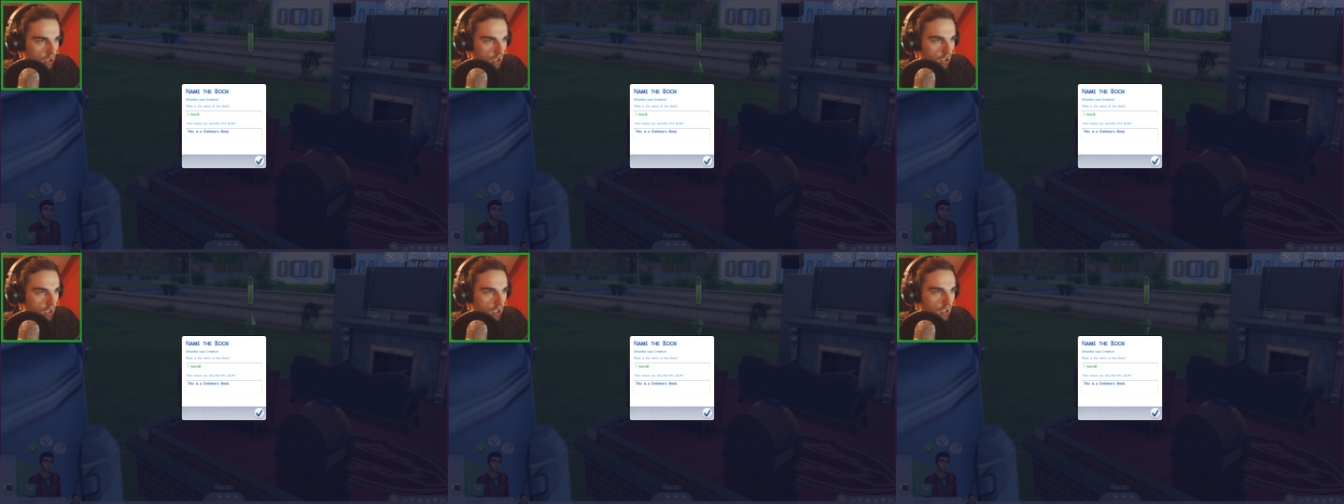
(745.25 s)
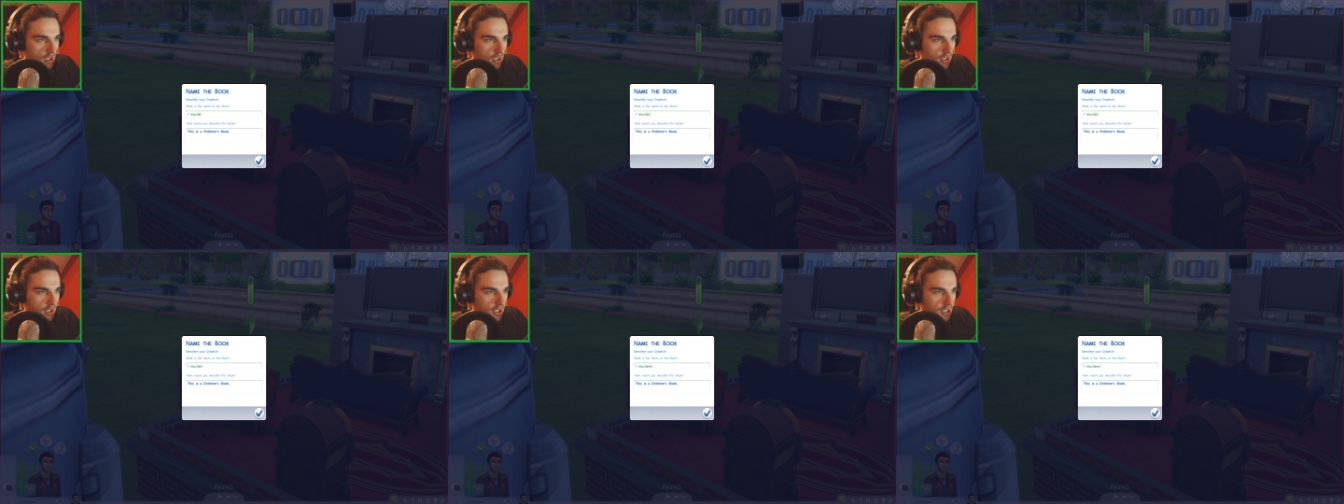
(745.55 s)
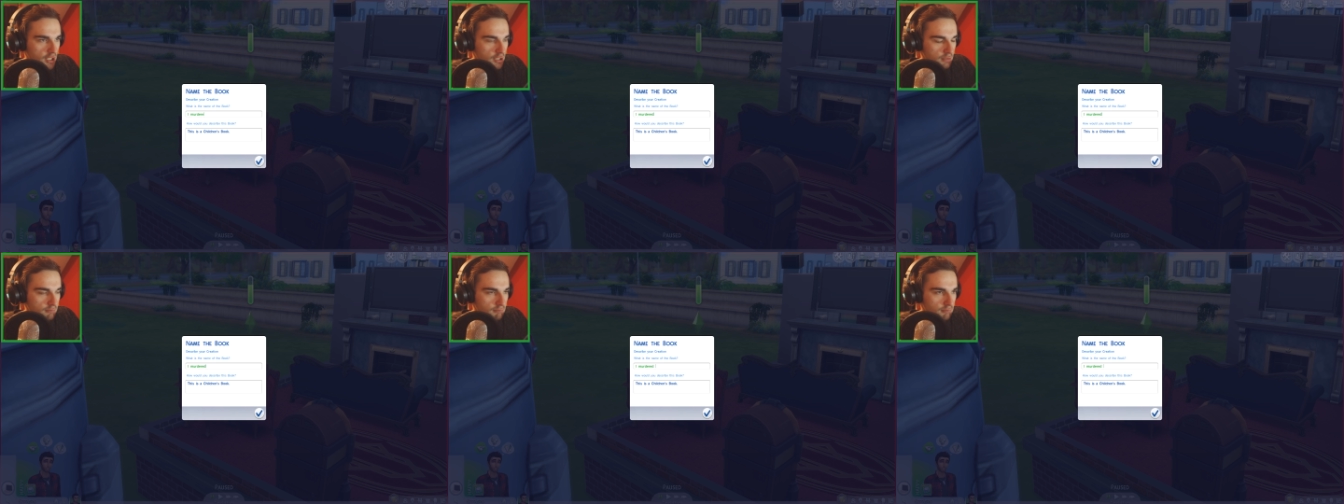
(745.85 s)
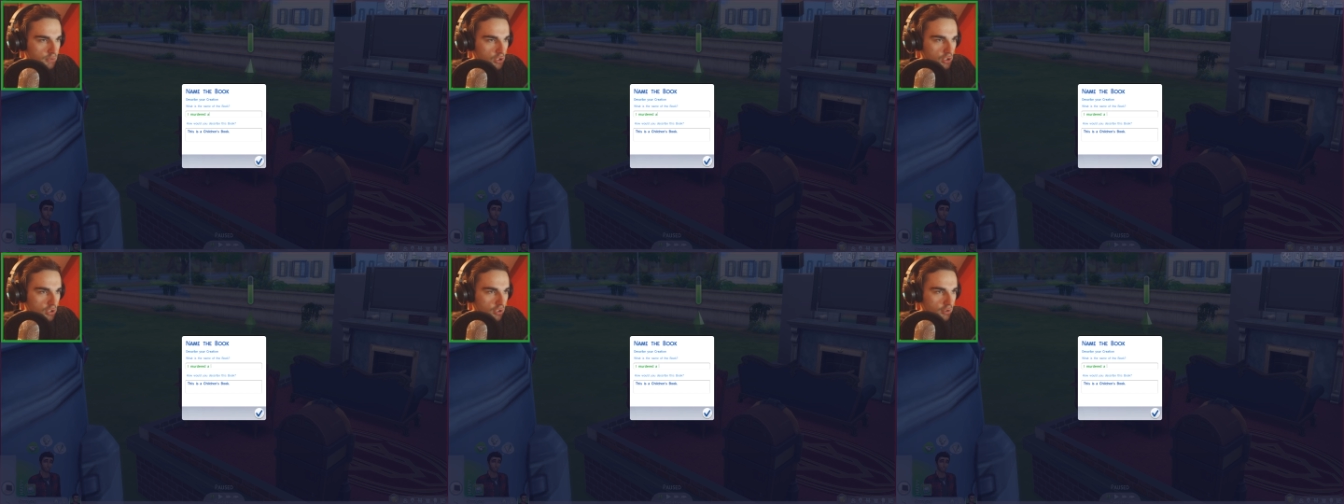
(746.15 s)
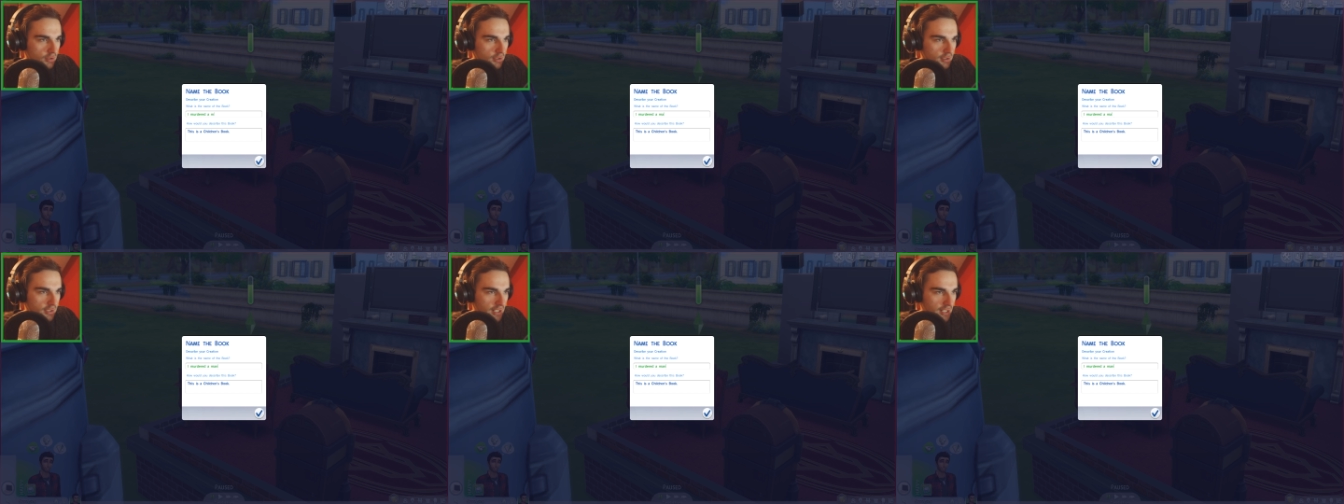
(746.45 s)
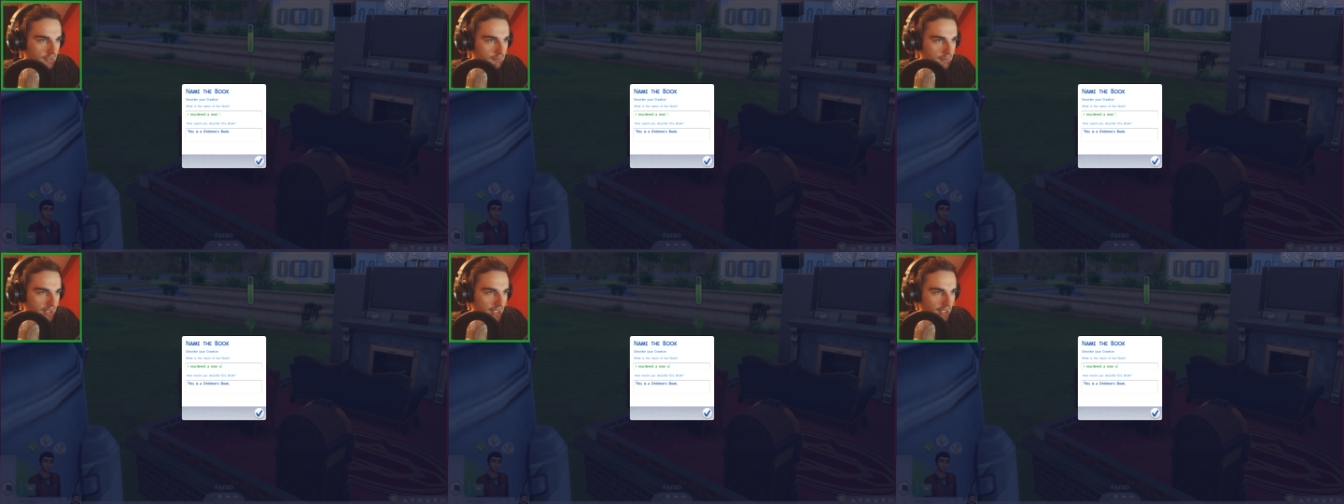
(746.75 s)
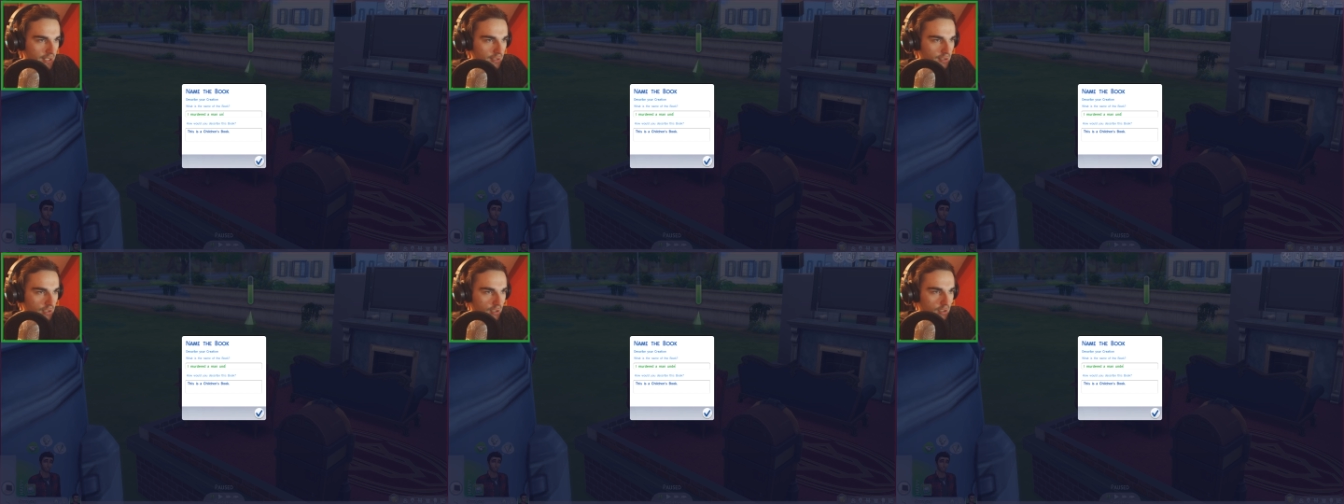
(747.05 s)
I Murdered a
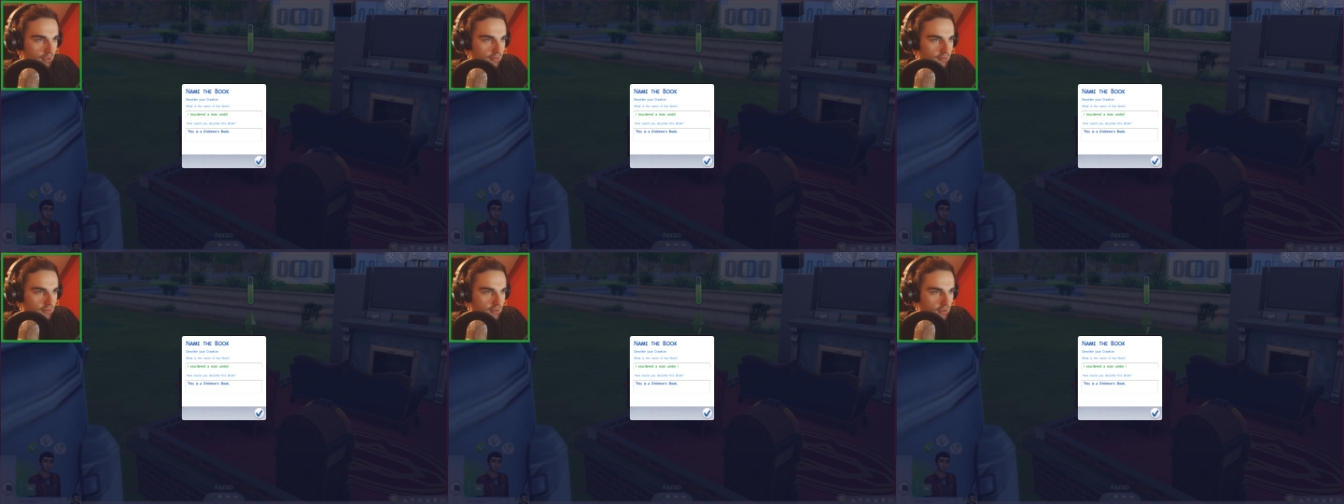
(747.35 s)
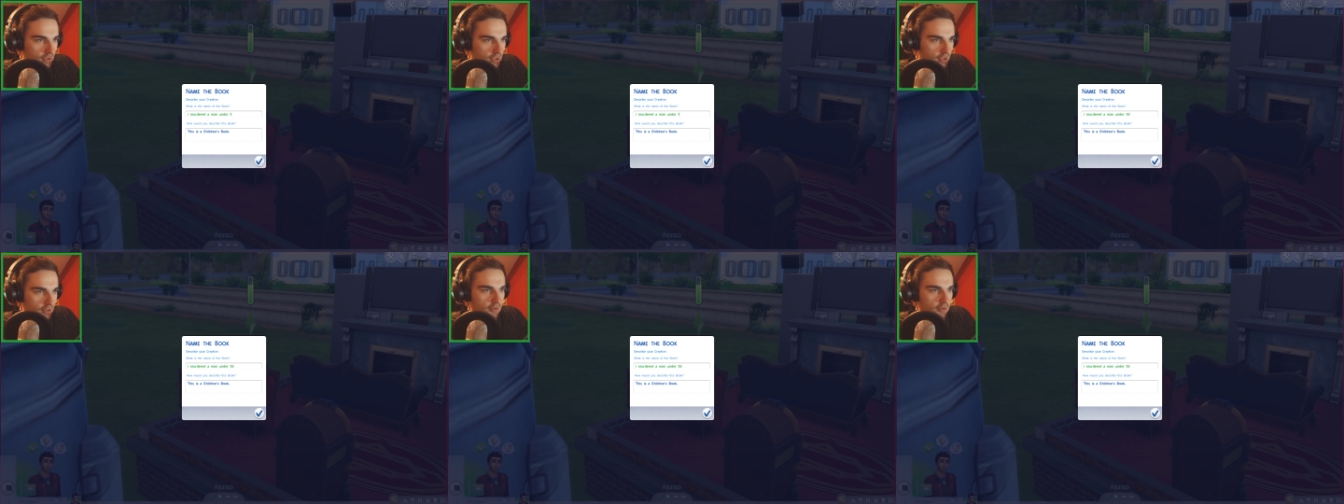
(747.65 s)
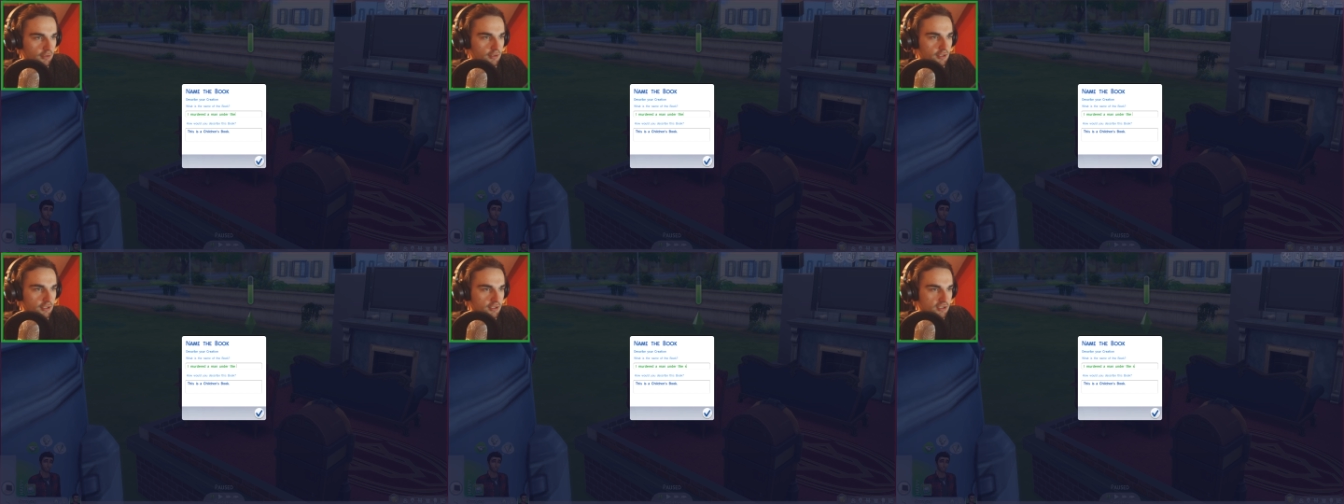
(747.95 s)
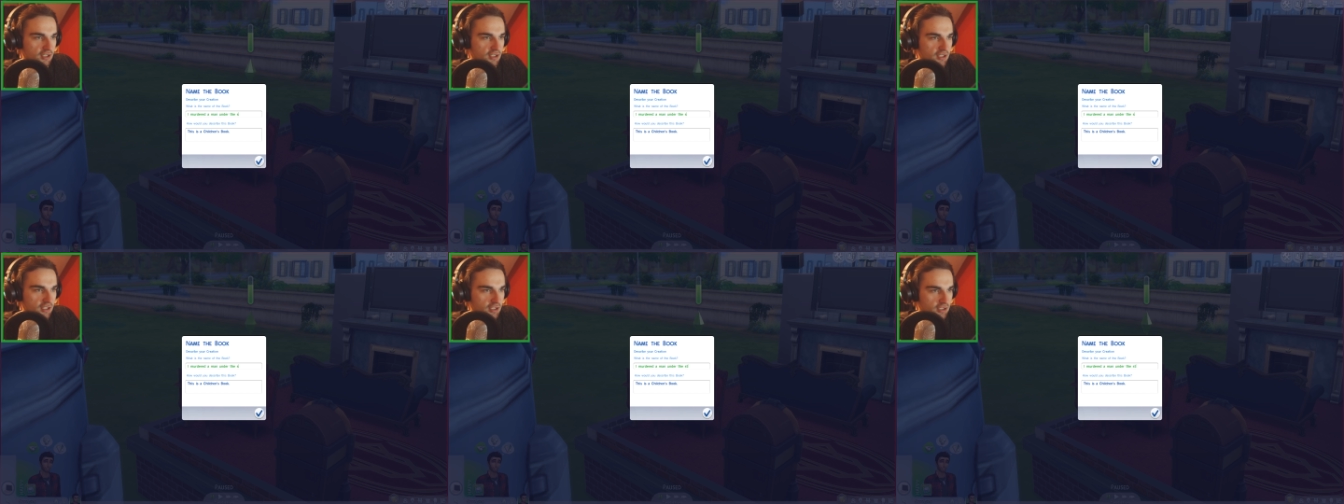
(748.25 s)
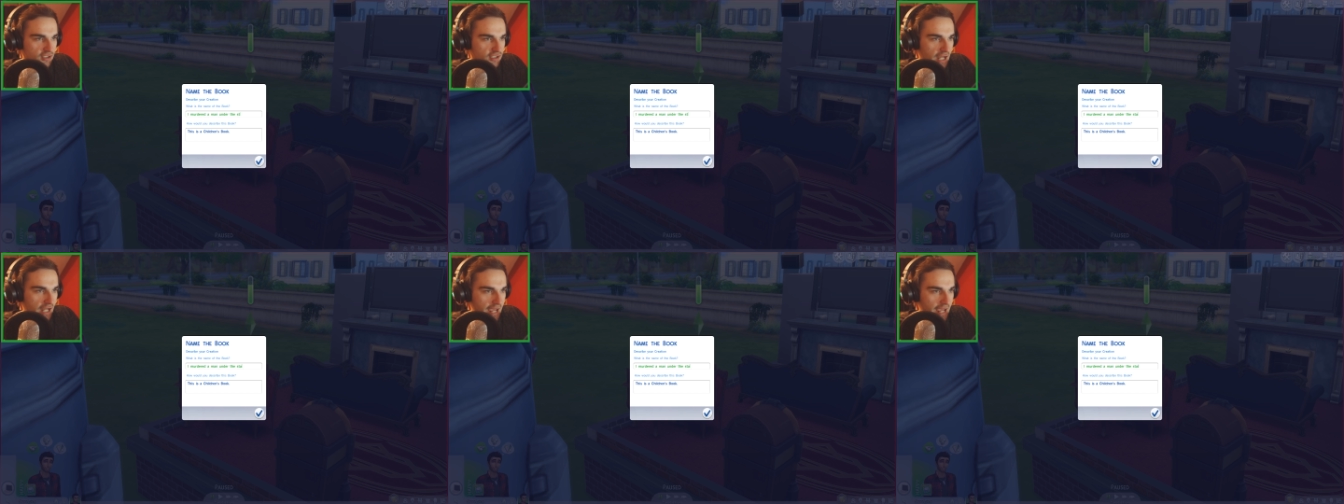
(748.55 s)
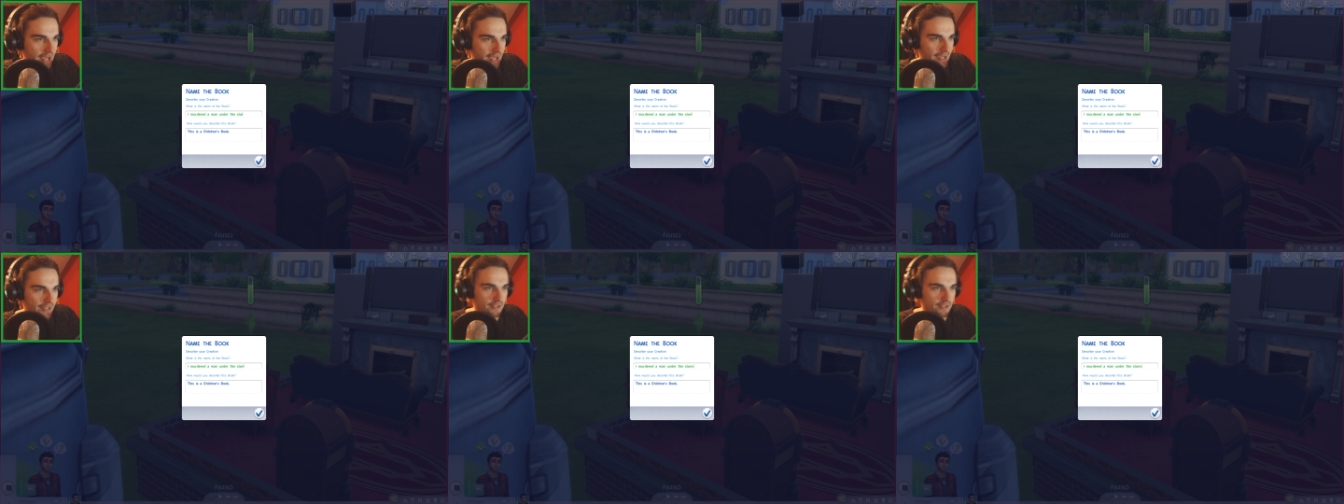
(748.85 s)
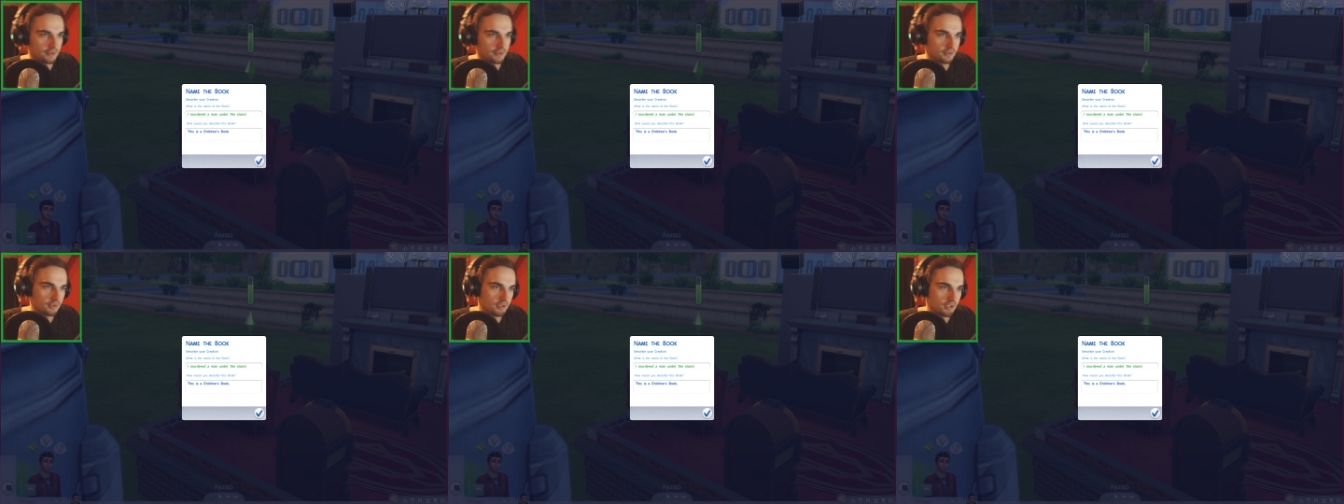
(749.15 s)
Man Under the
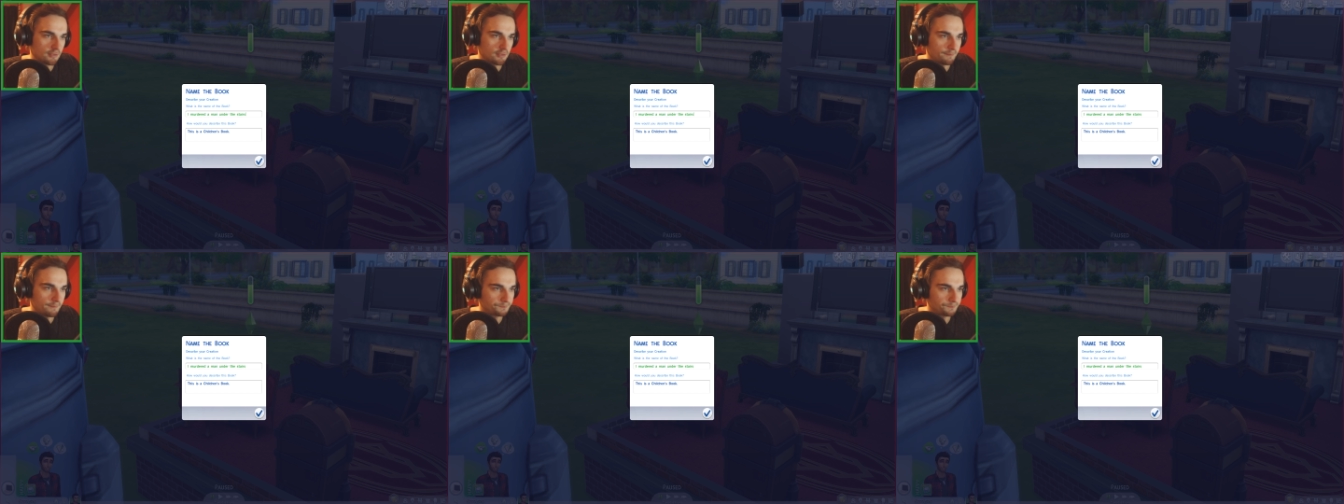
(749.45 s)
Stairs.